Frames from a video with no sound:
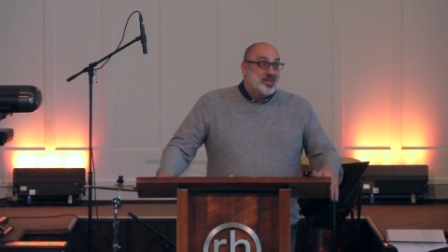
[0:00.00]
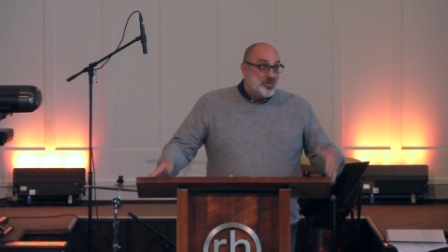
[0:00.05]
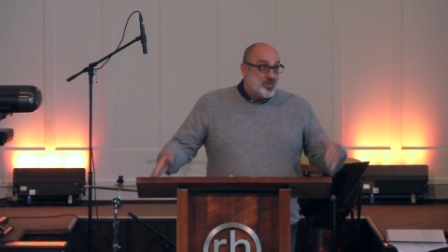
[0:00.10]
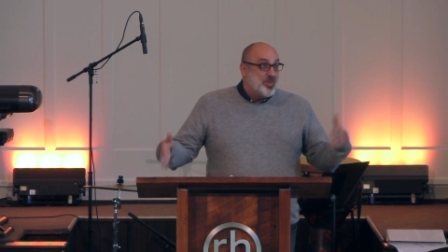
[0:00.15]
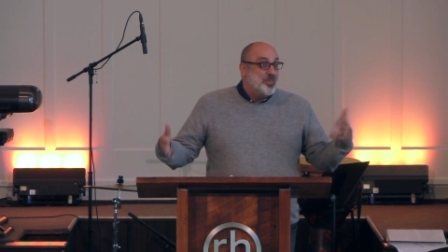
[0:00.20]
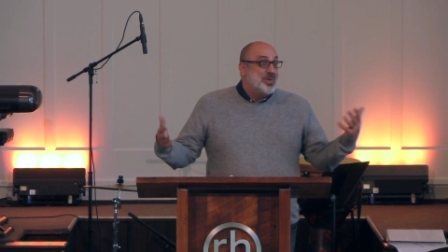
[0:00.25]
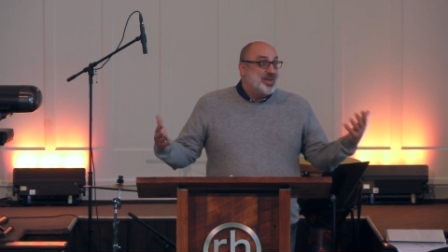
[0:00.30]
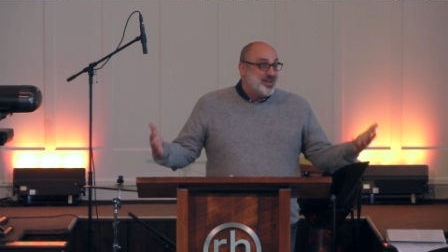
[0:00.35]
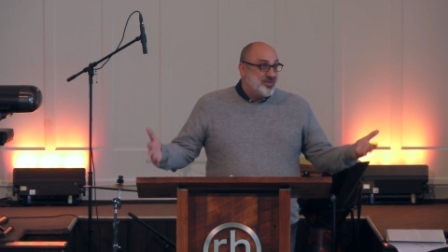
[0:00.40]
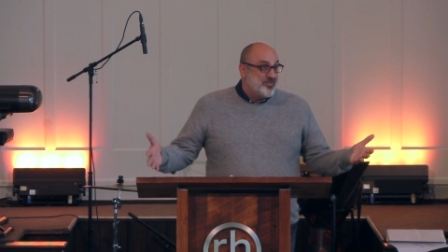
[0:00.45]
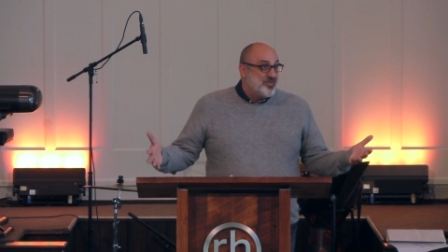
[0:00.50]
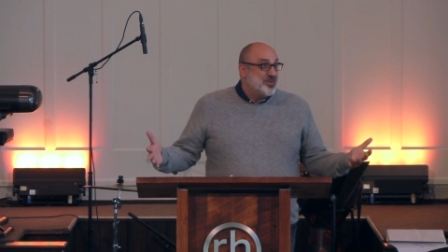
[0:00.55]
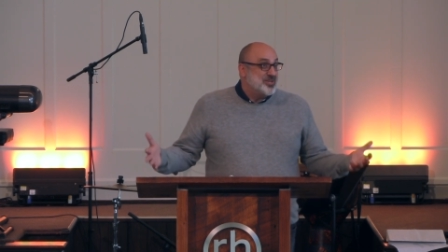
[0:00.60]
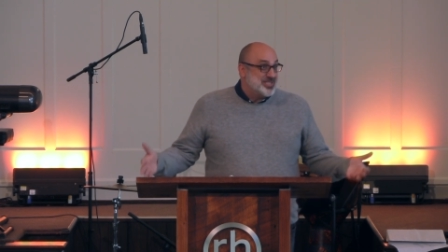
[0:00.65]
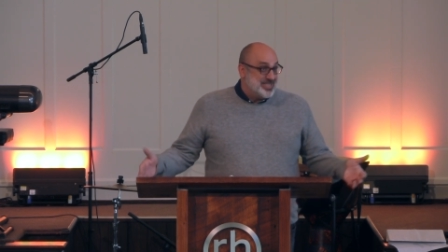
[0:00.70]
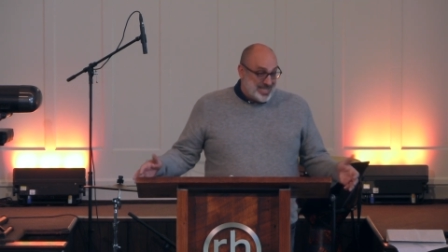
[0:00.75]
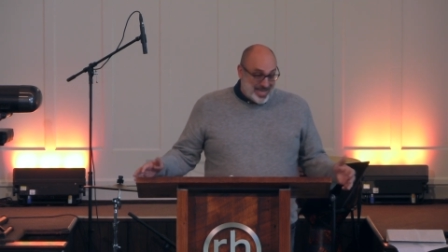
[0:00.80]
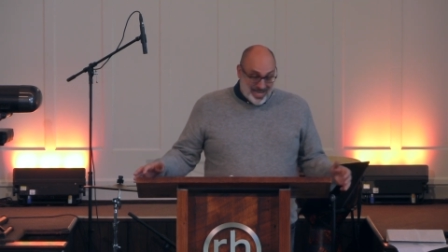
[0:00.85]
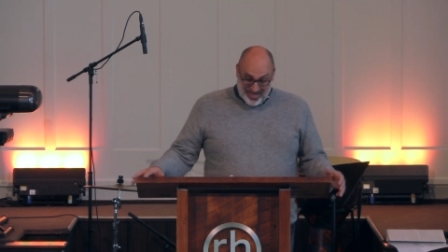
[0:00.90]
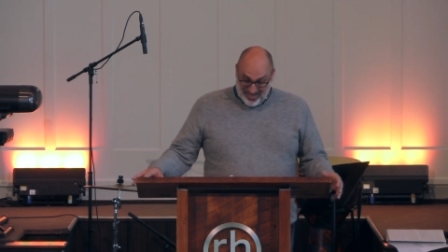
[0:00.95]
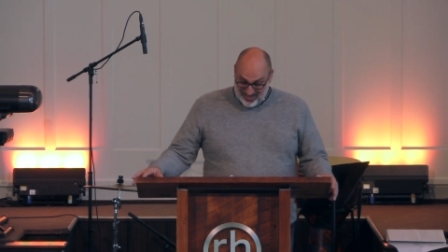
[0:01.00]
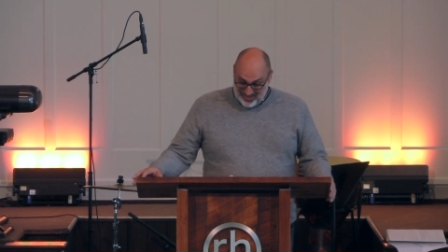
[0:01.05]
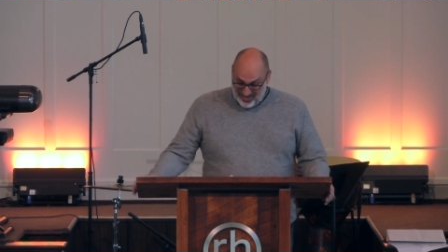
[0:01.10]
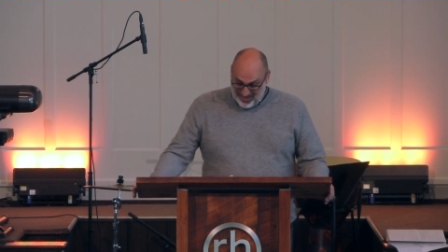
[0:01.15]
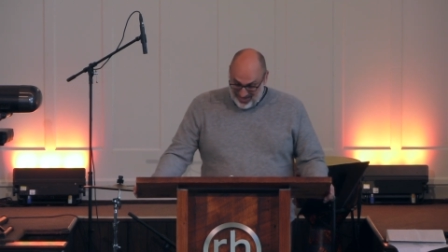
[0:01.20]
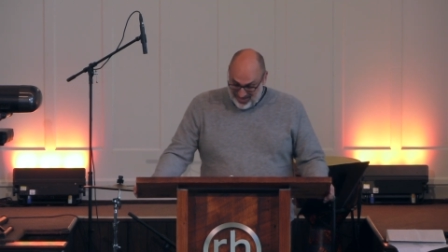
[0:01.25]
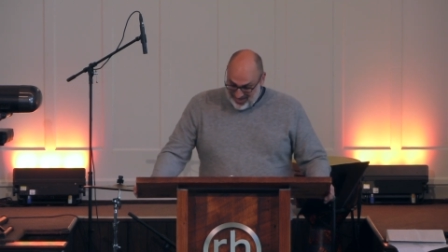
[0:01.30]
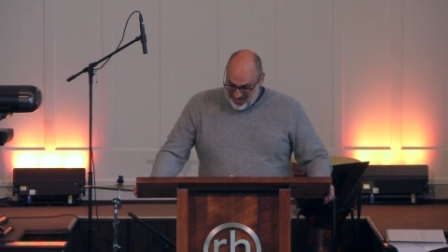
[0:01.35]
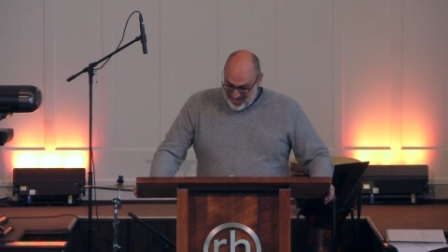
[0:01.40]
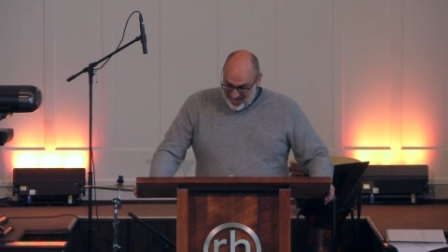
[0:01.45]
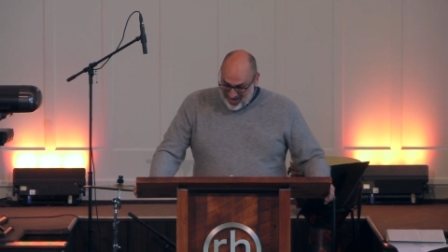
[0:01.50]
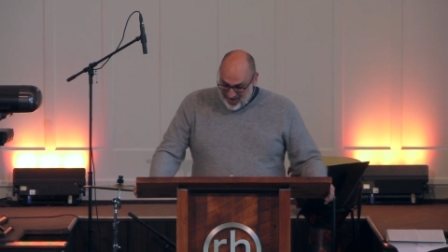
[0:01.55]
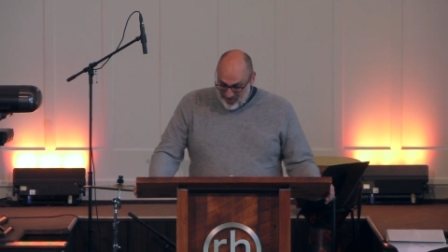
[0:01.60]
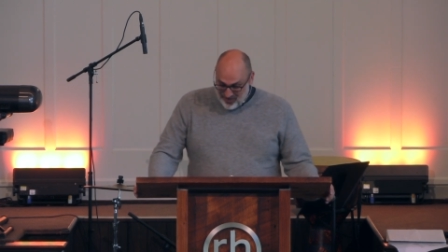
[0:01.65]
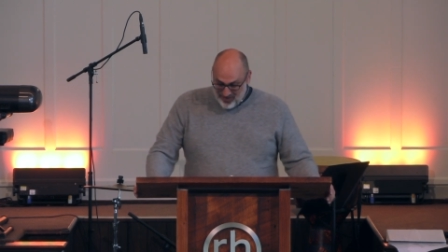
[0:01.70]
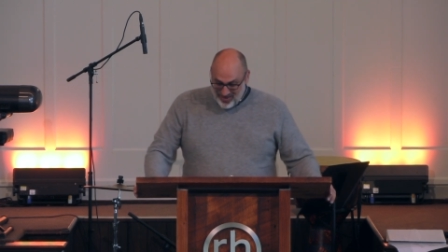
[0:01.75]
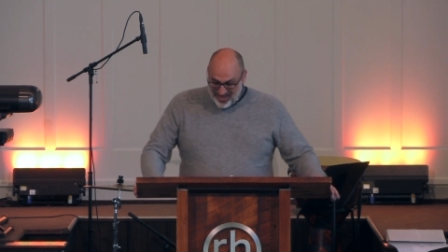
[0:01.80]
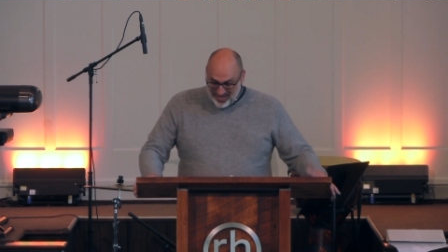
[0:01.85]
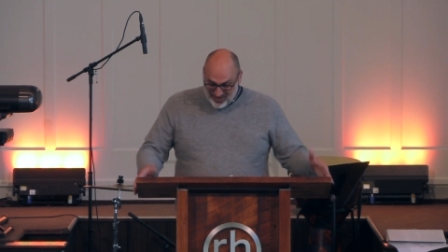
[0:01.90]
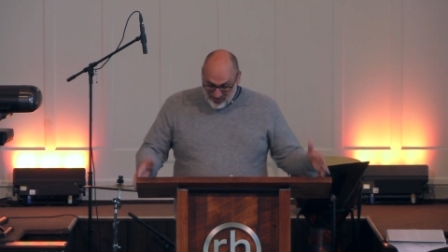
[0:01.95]
We'll be in verse 19. Um,
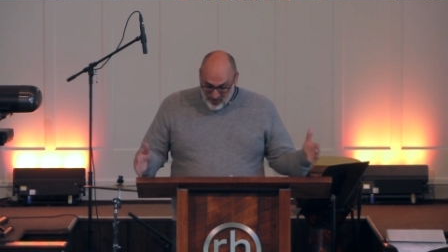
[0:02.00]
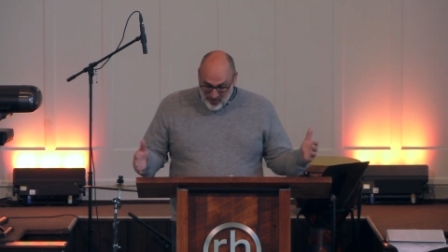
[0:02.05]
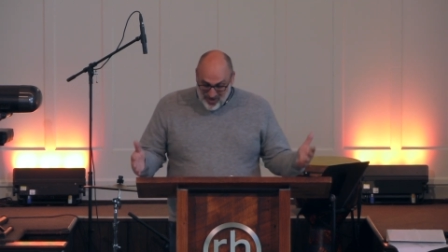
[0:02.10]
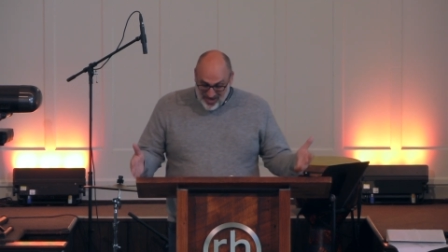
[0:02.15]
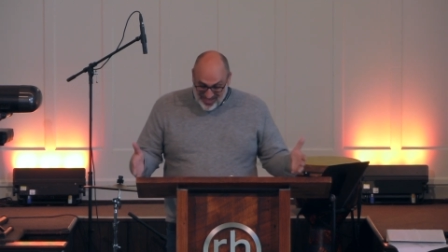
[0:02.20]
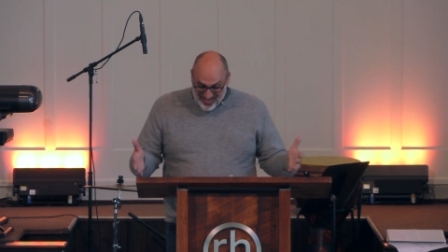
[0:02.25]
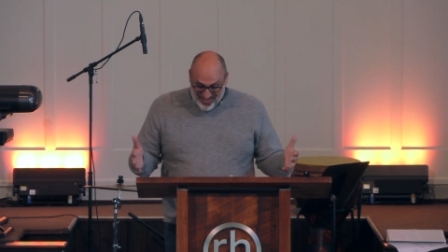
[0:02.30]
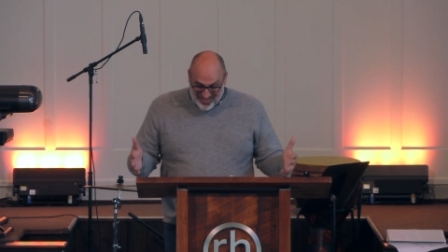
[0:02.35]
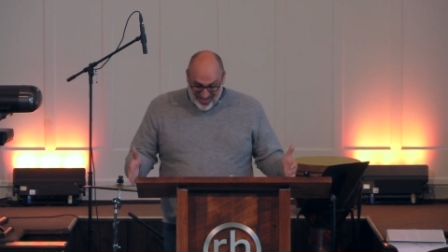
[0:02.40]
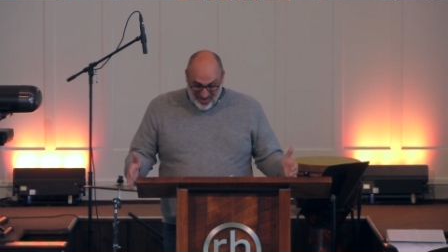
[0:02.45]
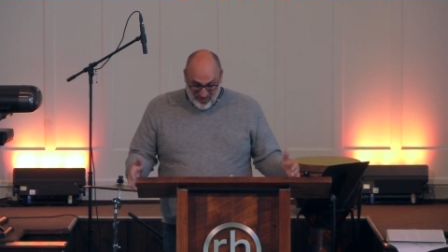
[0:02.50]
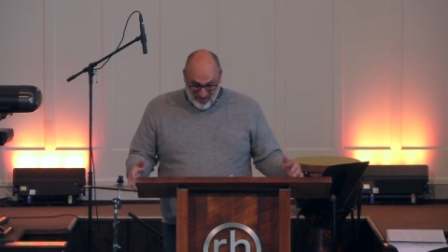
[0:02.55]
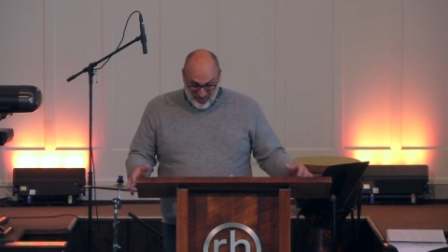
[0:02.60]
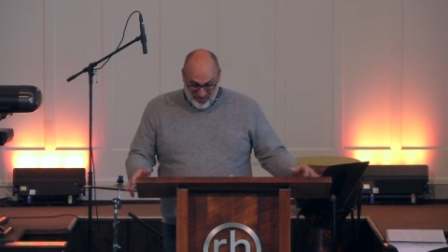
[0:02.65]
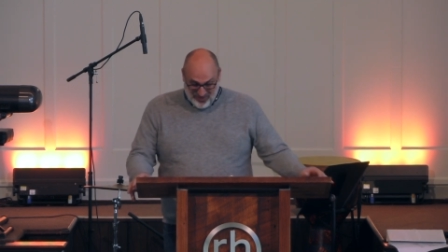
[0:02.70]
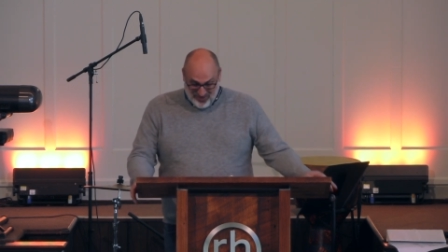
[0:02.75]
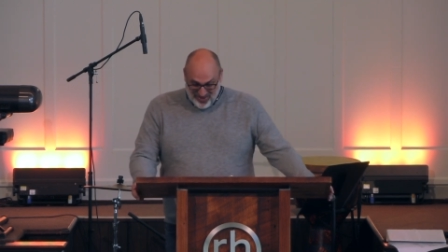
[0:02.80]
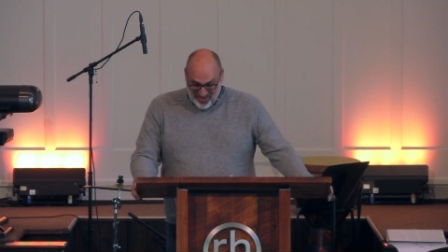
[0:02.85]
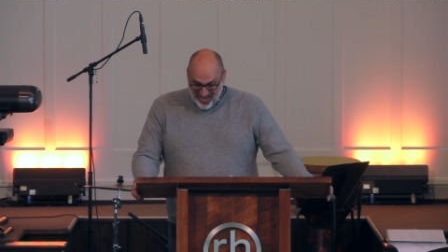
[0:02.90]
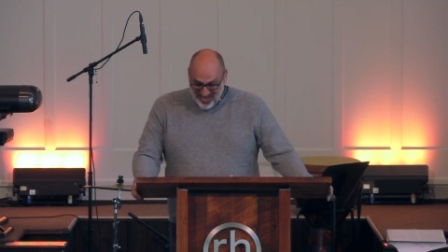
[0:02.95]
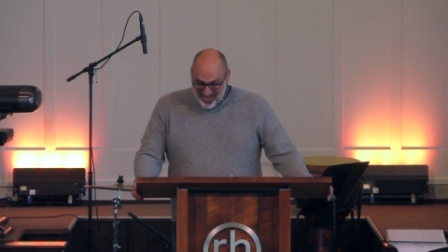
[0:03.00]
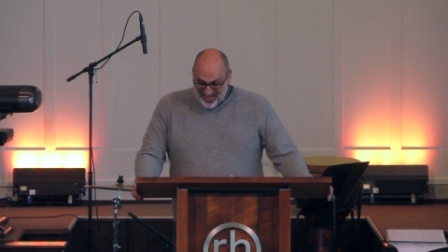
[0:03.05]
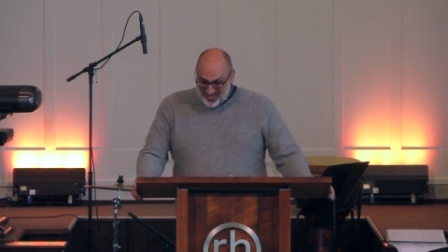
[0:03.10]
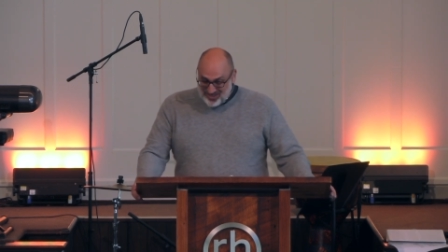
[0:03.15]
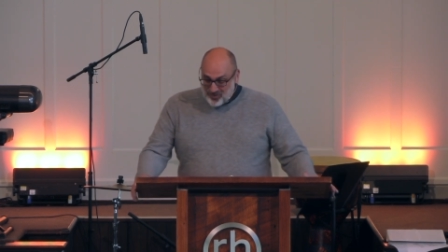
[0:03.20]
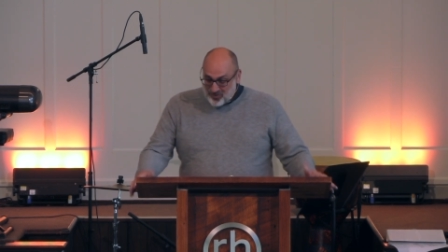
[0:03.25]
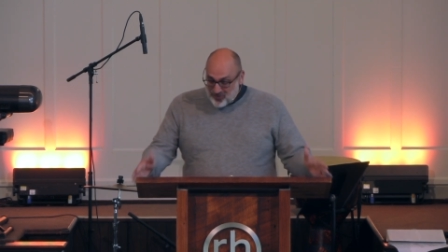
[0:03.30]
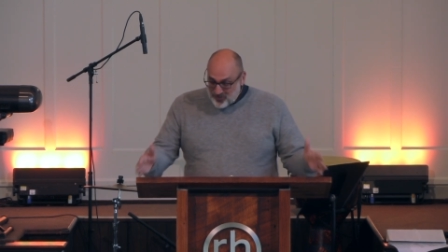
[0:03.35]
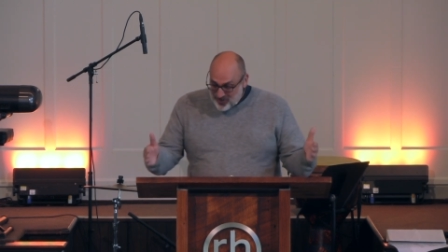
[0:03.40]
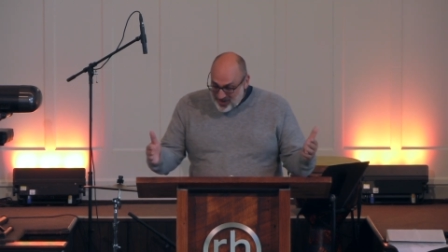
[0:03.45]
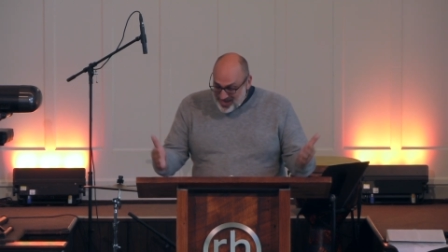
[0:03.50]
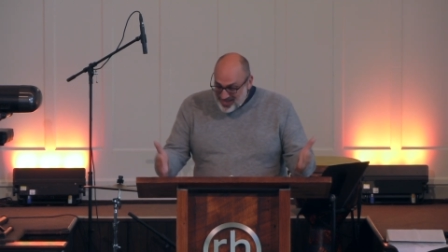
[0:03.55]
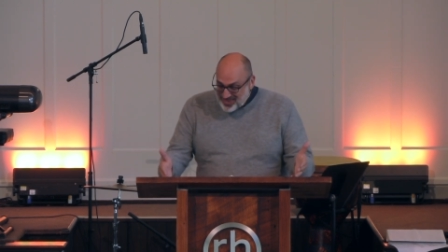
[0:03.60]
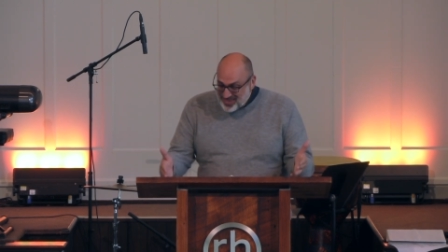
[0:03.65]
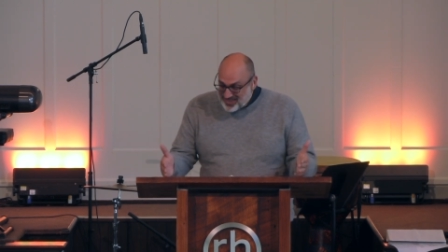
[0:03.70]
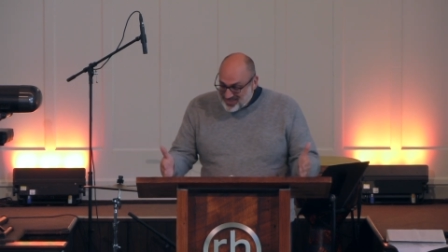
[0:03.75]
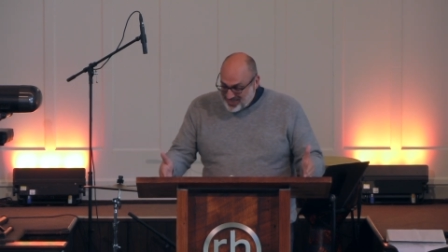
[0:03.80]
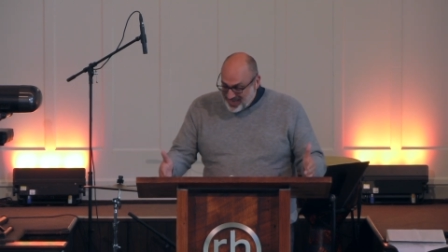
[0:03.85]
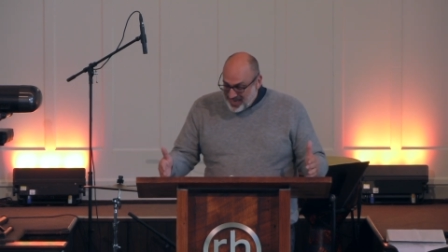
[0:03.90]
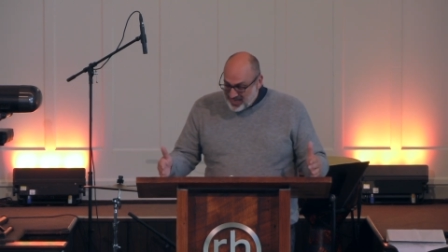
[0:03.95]
it's pretty simple. So, read
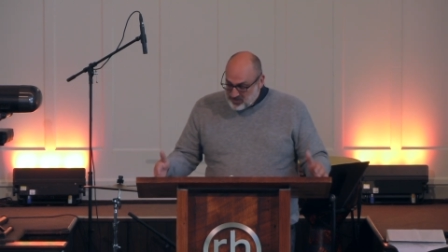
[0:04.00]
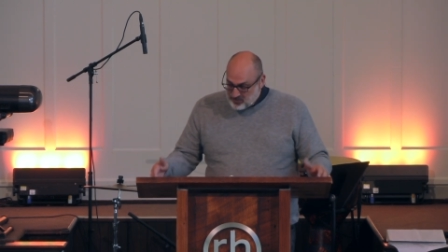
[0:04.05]
the text